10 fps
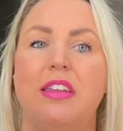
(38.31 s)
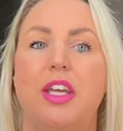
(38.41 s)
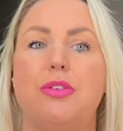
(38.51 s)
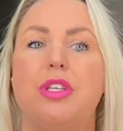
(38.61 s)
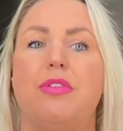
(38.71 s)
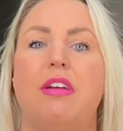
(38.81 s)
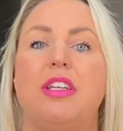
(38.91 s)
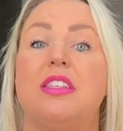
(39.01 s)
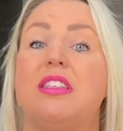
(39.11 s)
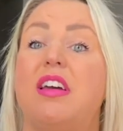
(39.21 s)
They also
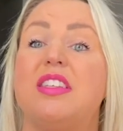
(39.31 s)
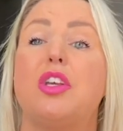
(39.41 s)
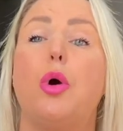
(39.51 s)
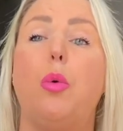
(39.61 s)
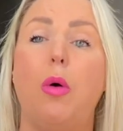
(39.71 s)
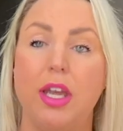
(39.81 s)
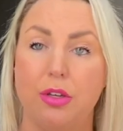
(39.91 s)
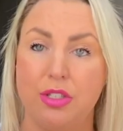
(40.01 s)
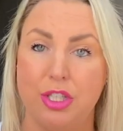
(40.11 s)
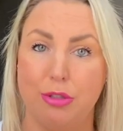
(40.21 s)
varied in size
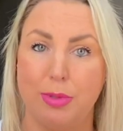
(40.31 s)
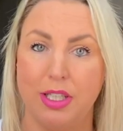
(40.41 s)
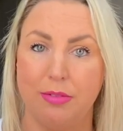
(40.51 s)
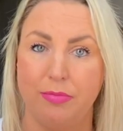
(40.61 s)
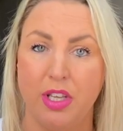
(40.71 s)
quite considerably.